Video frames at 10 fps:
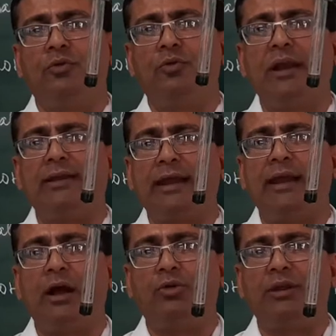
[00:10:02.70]
while
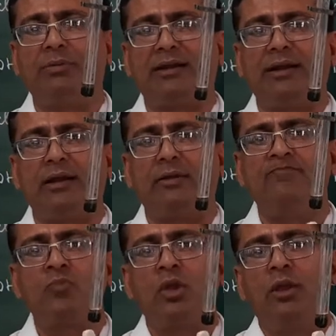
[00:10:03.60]
carrying out the practical.
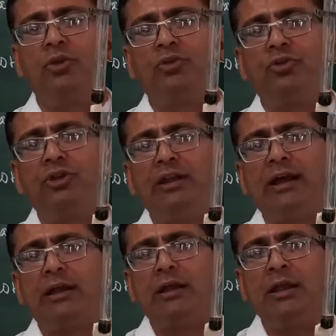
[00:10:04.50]
So see
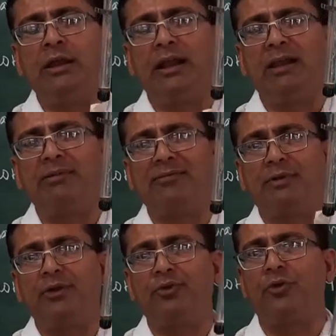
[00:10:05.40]
the green color
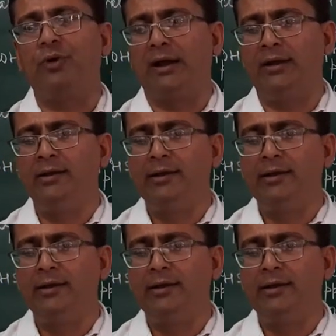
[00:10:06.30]
precipitates of a